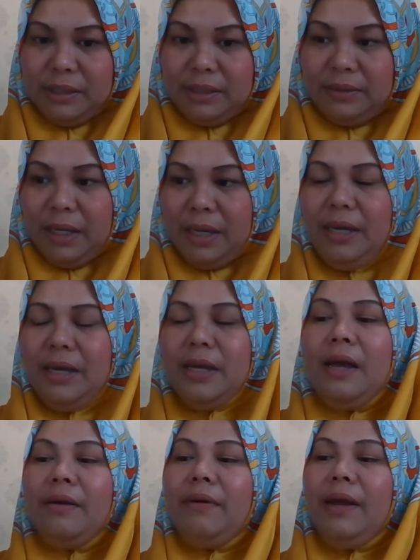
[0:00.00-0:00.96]
Okay,
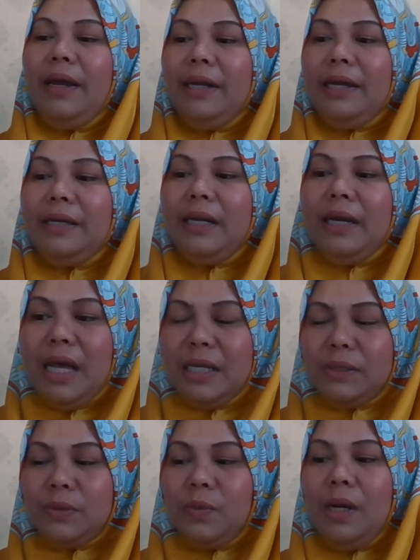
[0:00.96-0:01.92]
right, and the
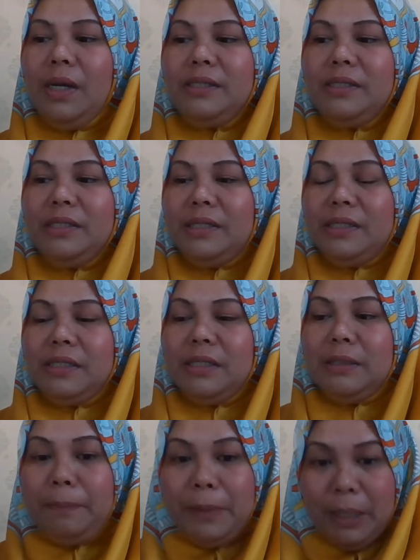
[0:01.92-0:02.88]
last one, since the